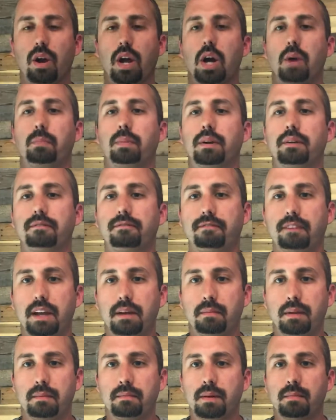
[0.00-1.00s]
helping a
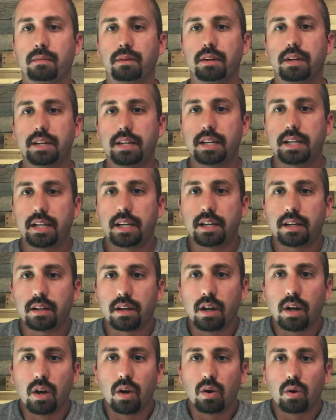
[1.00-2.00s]
family member in
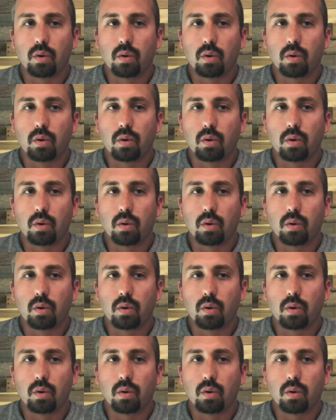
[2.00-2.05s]
need,